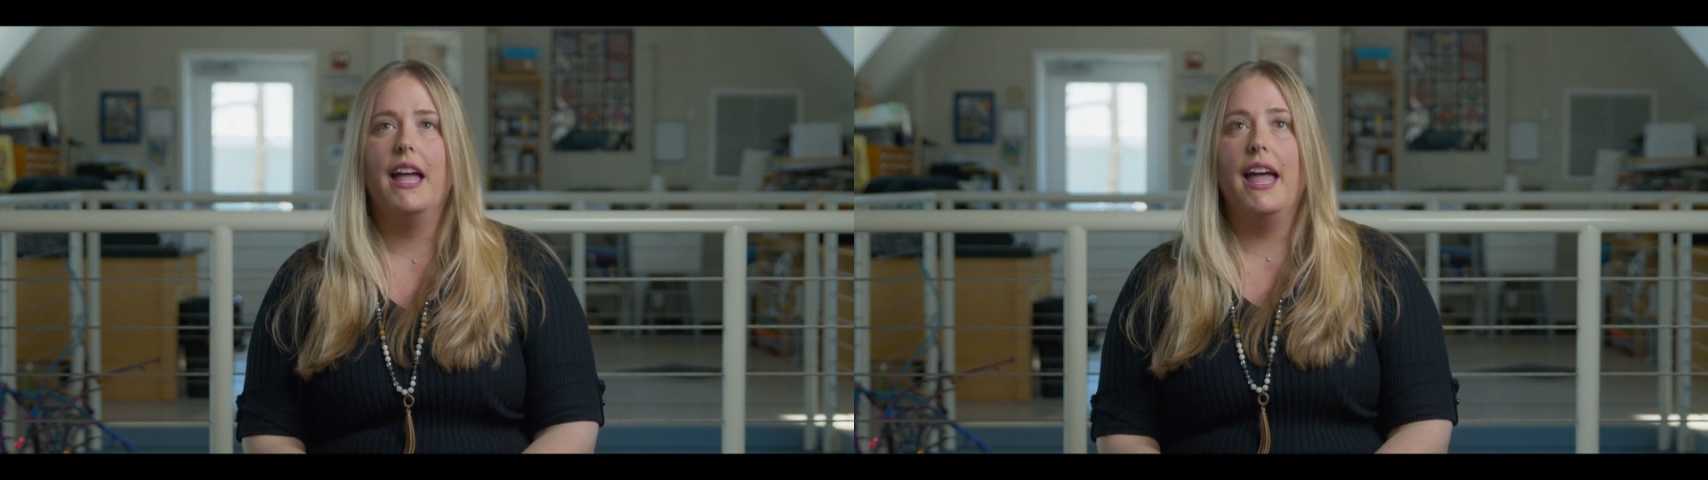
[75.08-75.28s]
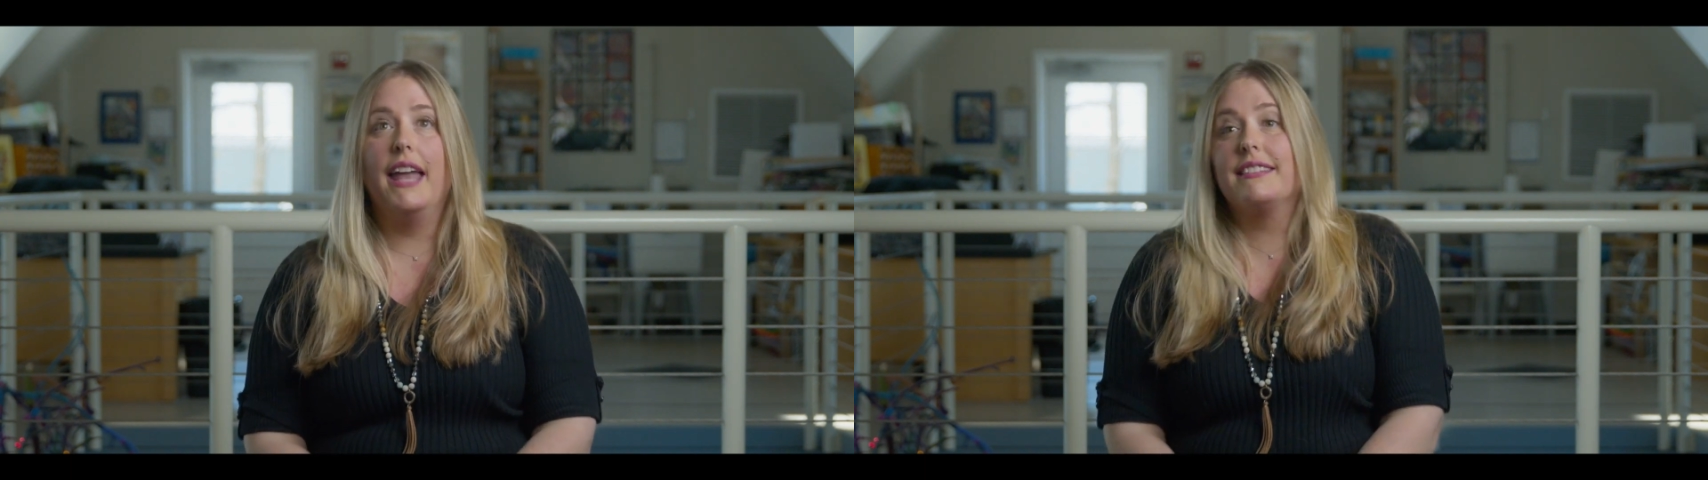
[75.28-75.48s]

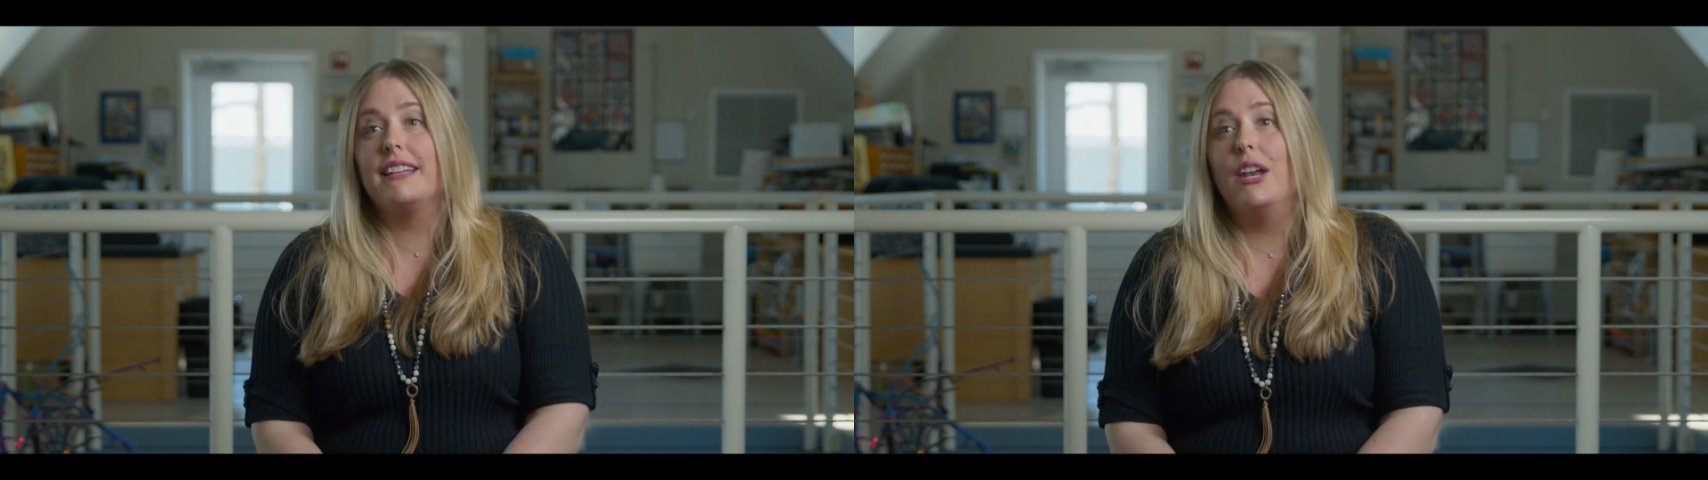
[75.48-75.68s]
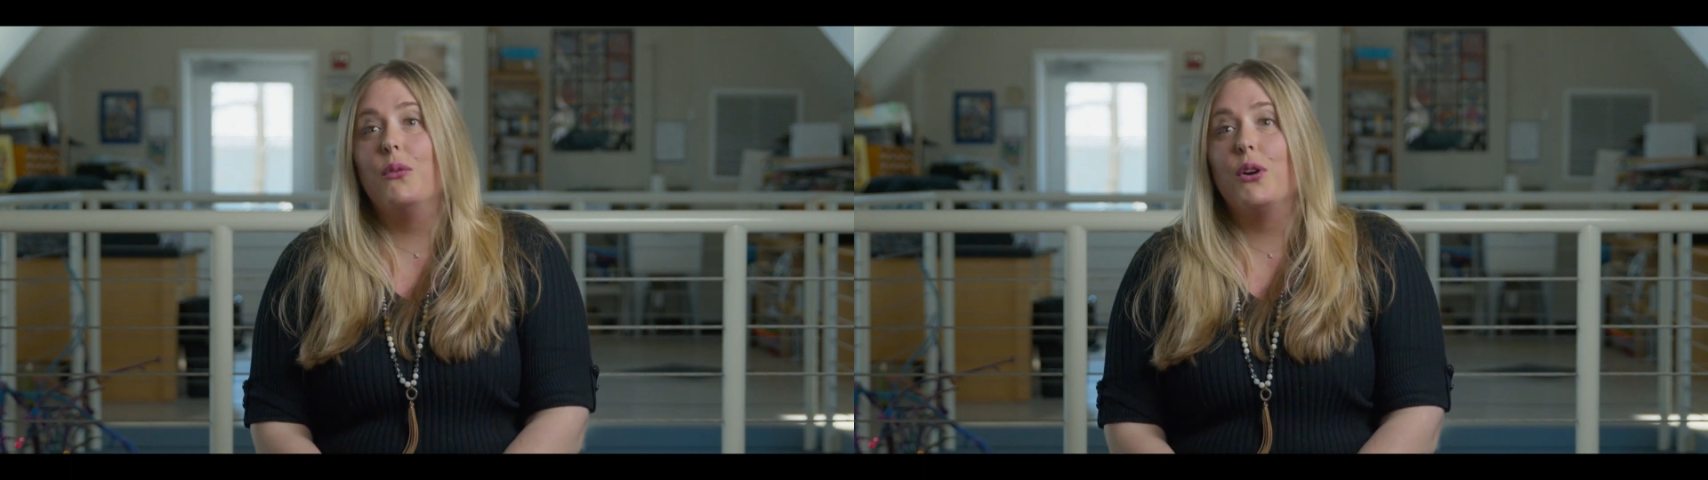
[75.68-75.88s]
And it's a
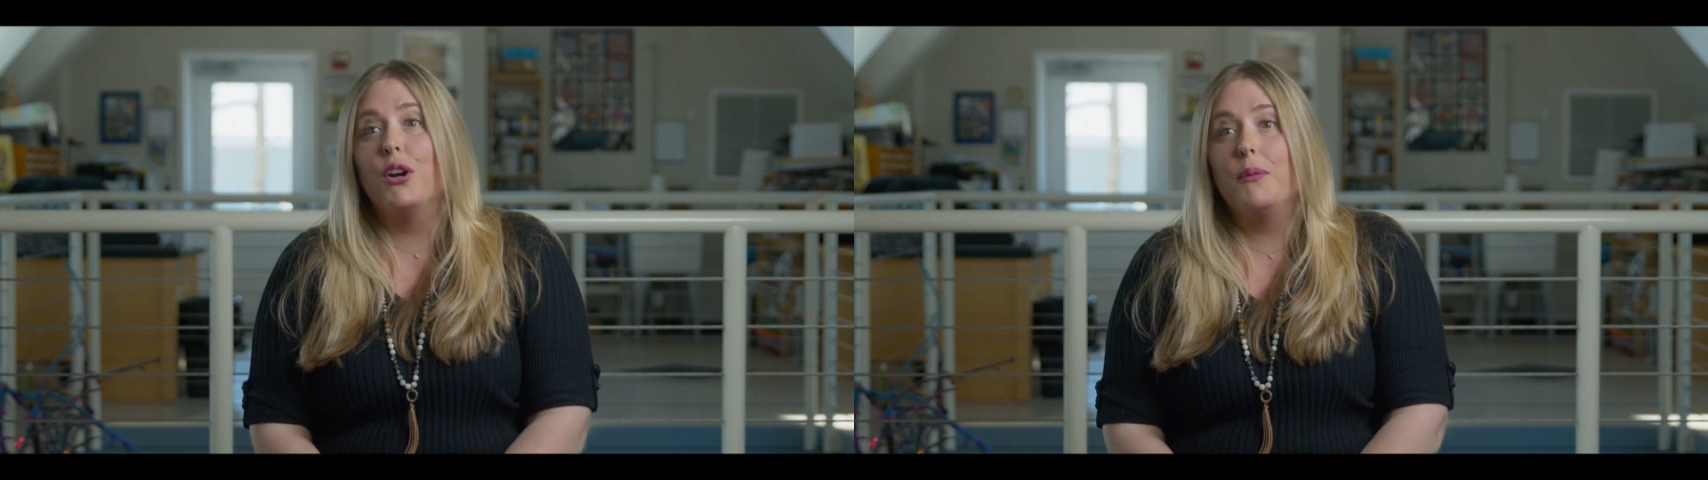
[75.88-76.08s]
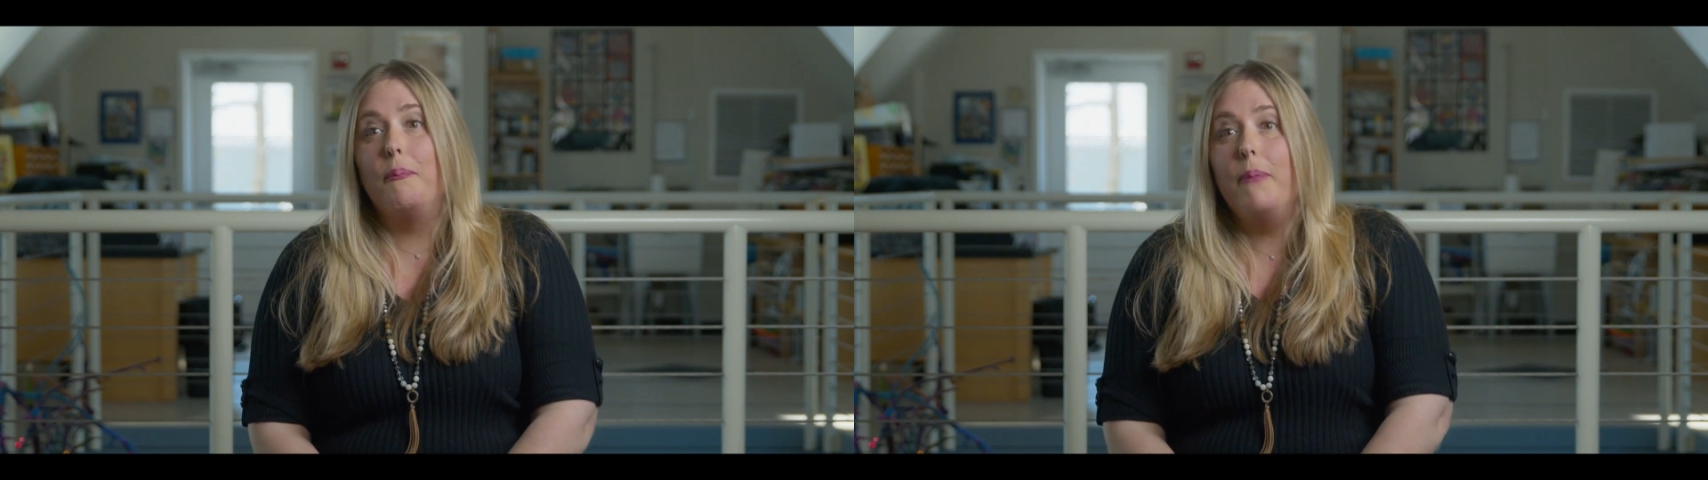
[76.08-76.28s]
lot of work,